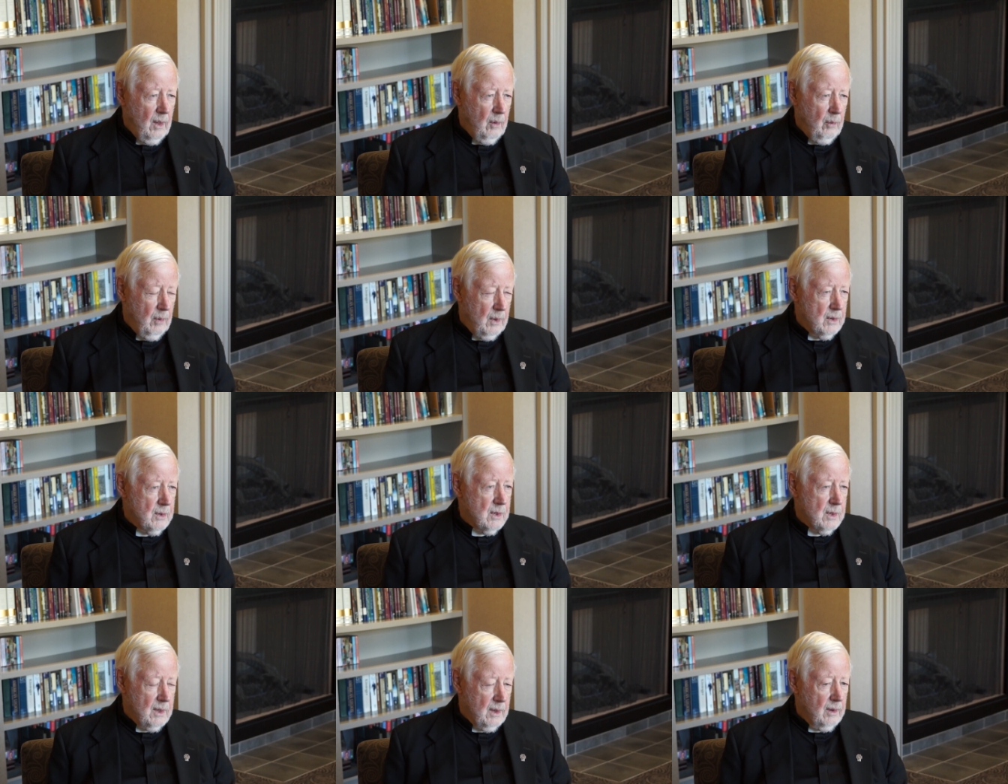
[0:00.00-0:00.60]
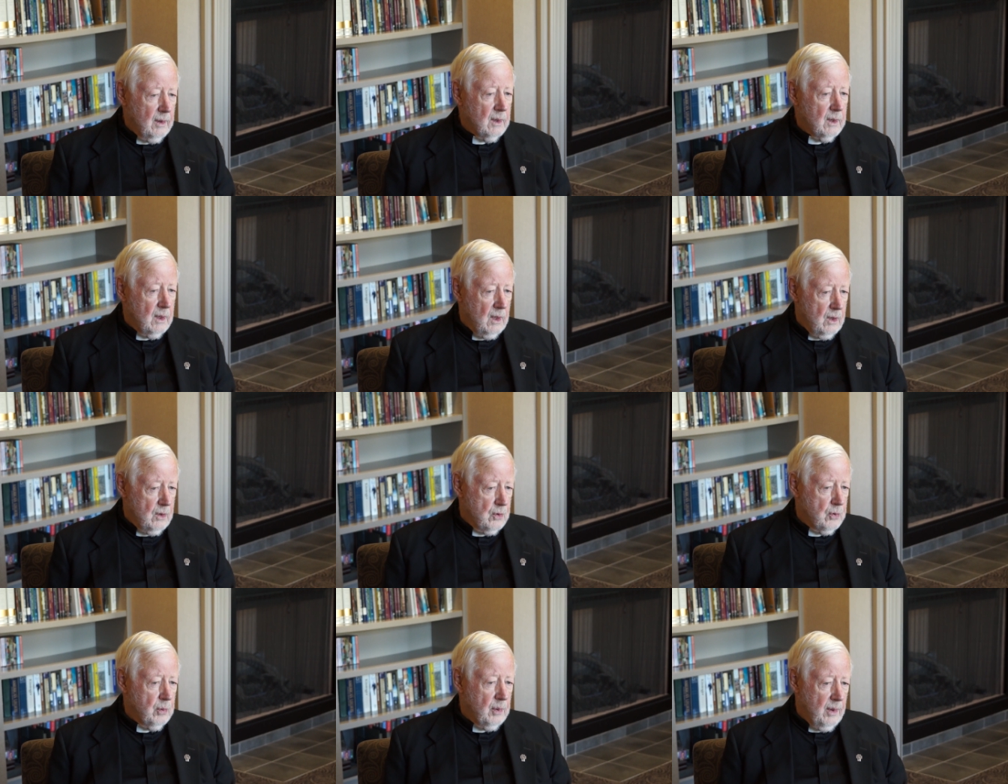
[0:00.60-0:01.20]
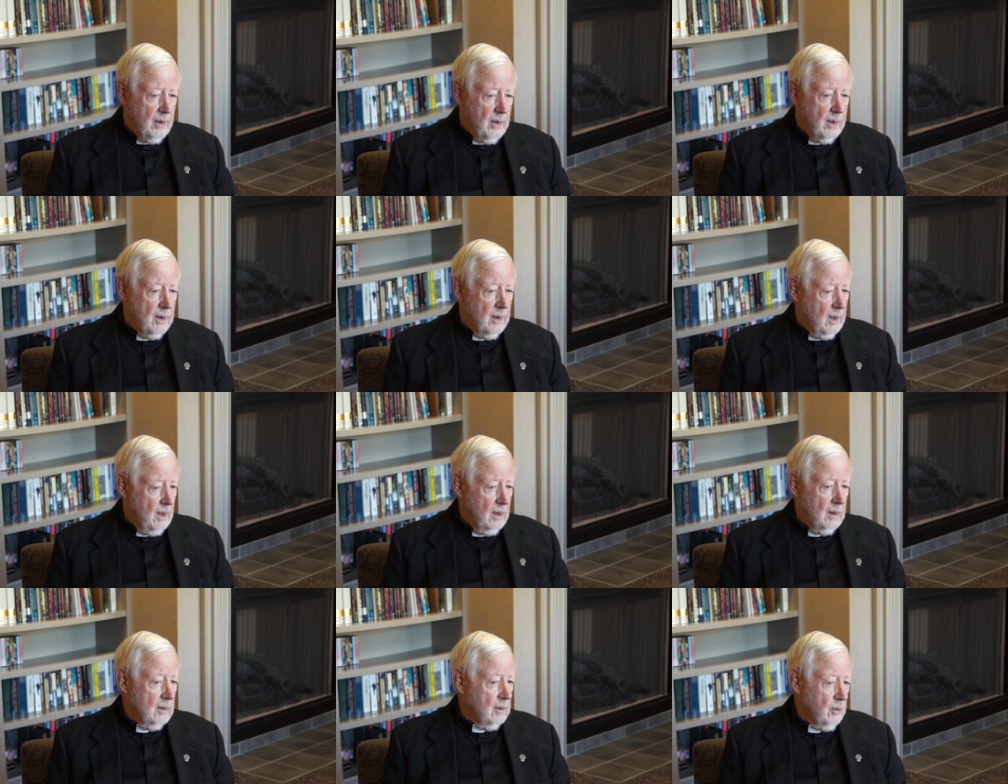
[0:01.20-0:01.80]
once they're in touch with.
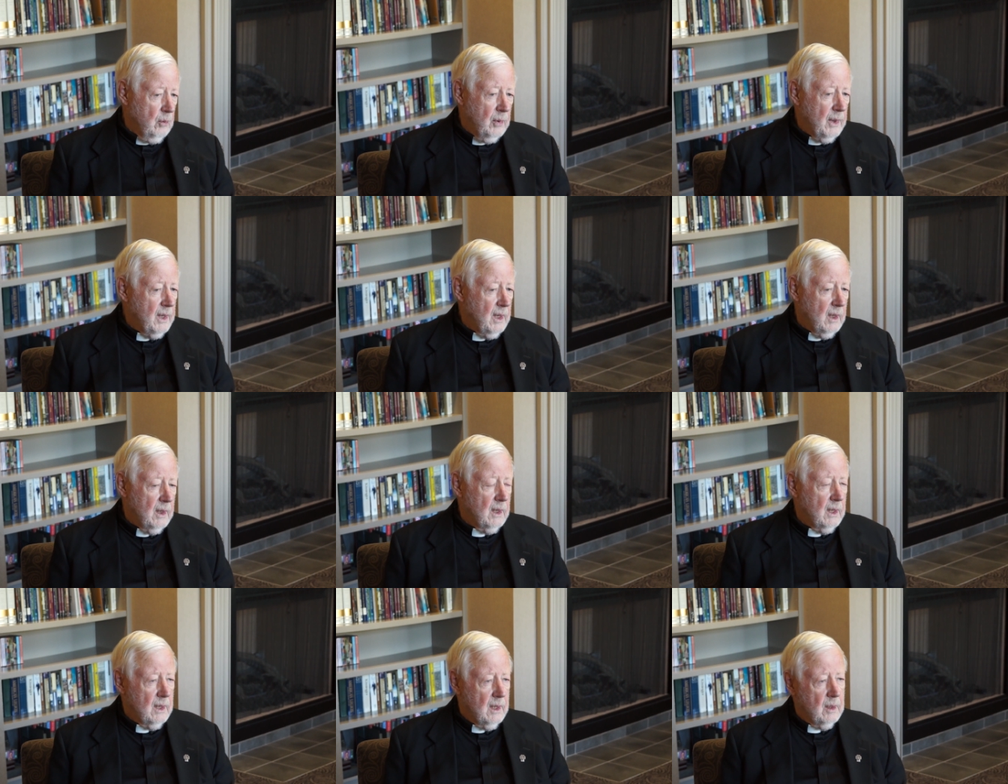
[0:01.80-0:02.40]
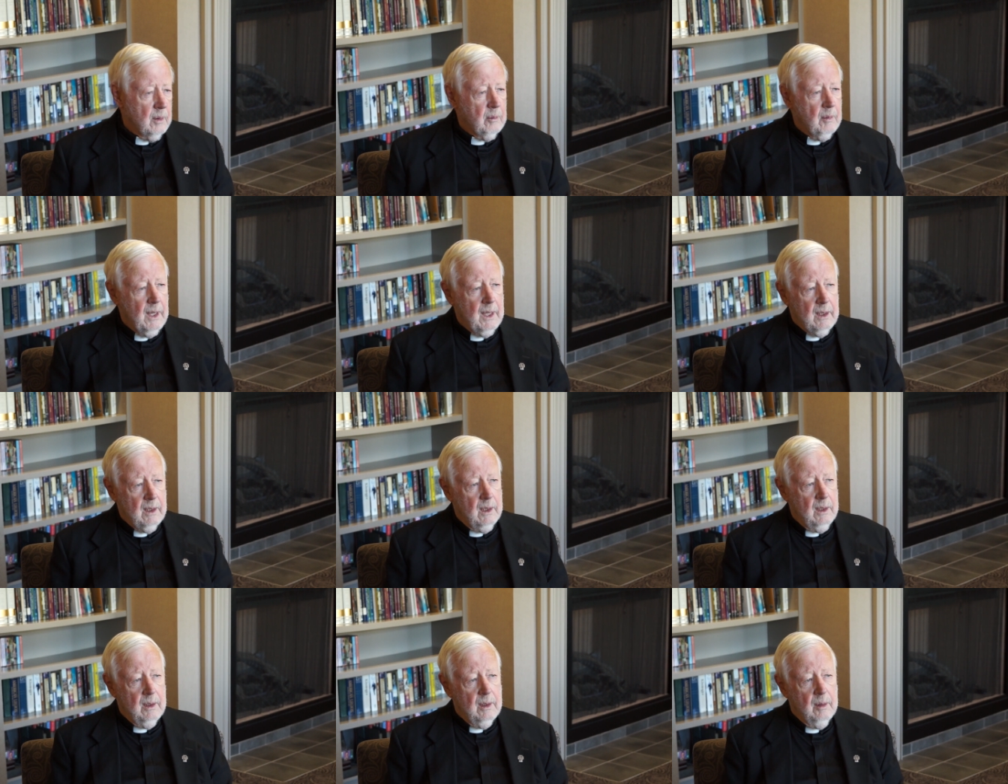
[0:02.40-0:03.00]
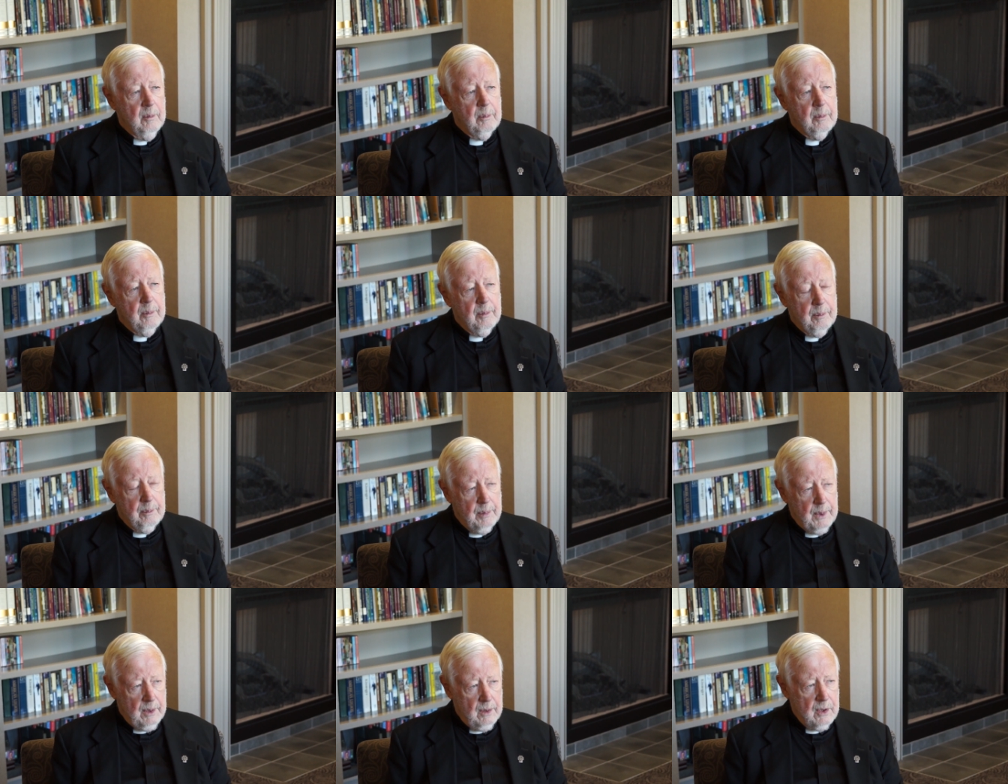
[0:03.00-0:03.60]
We had a young man in the
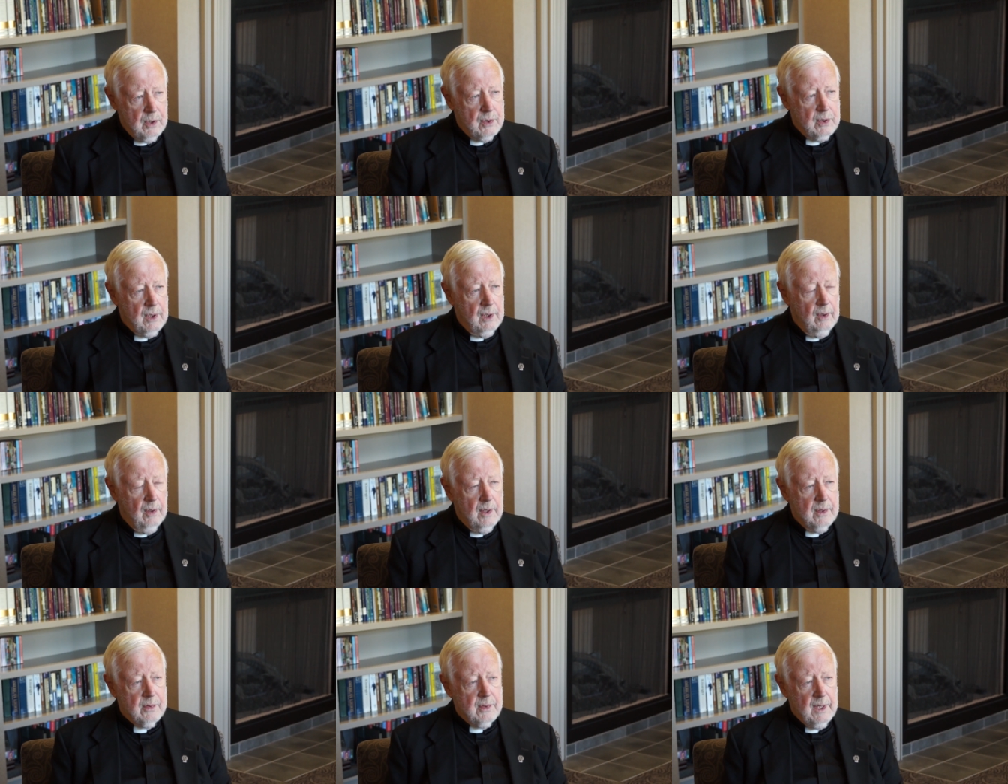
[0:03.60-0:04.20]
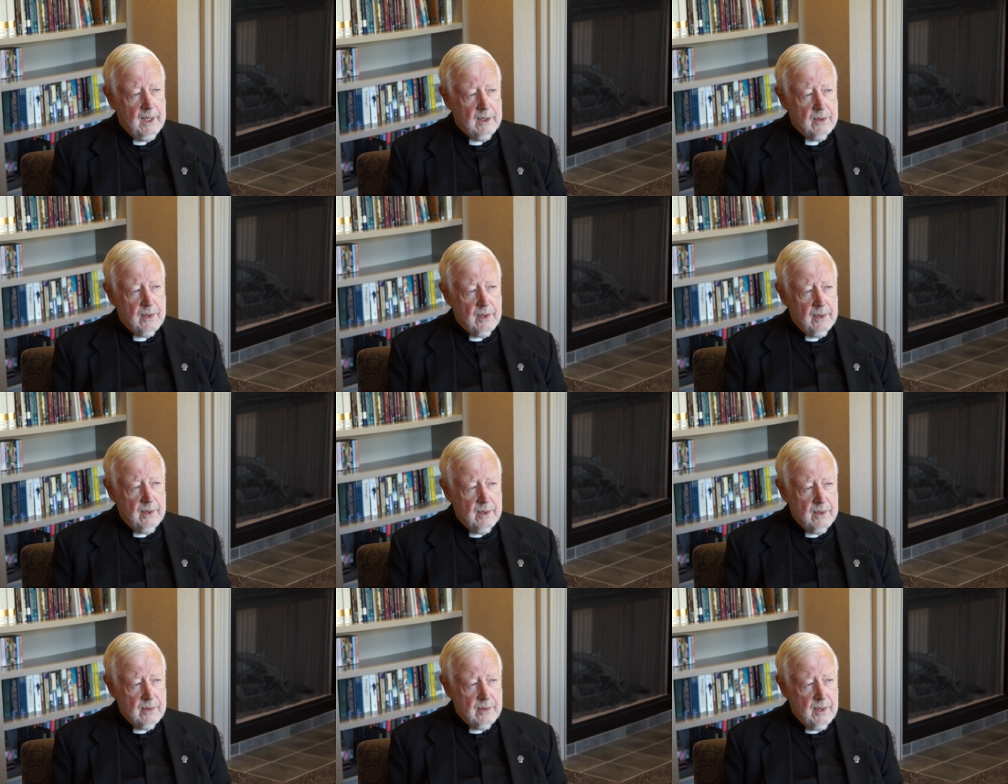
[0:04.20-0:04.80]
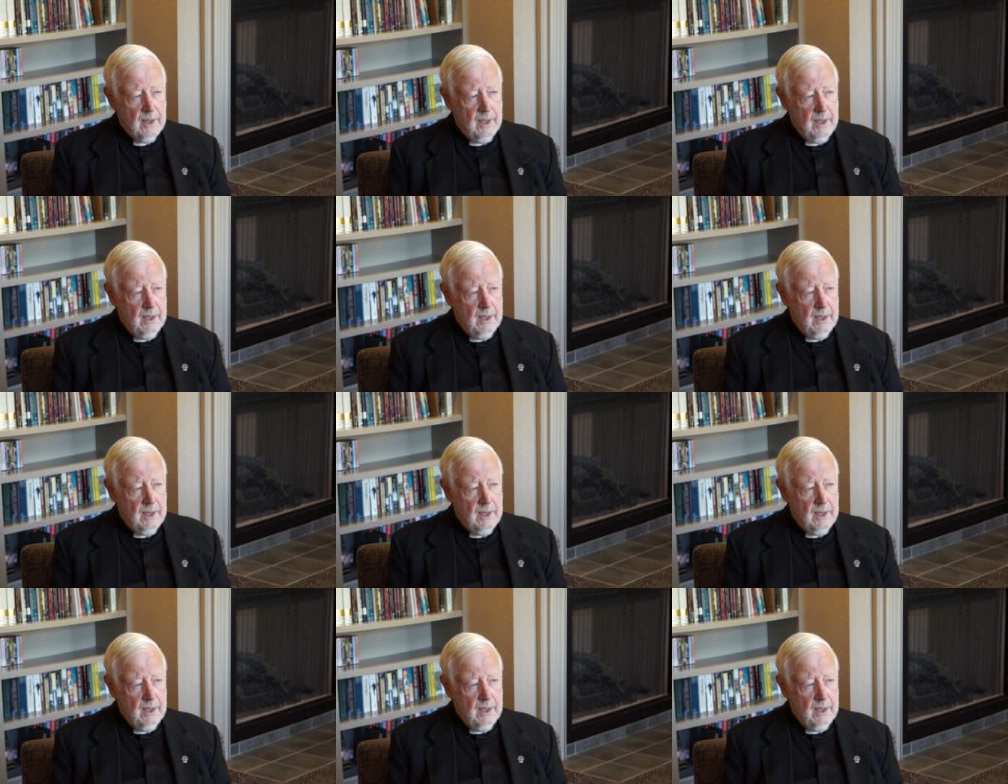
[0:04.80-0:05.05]
parish in Los Angeles